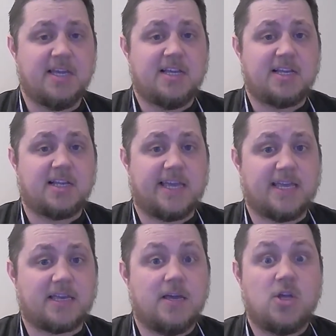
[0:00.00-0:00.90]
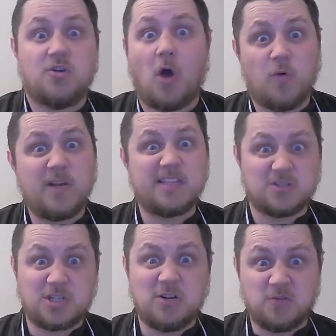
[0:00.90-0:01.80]
like, not only does
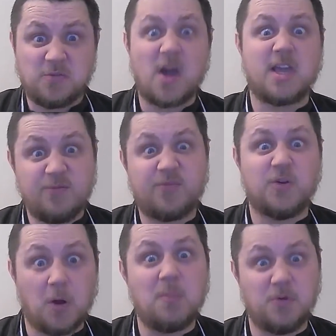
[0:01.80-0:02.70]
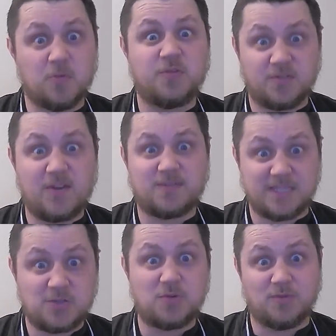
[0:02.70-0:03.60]
she look fucking phenomenal for
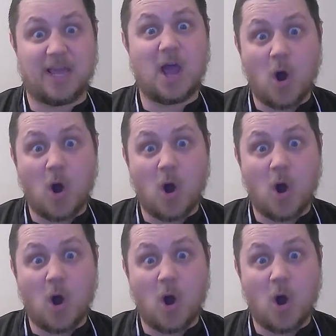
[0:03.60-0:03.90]
52, like,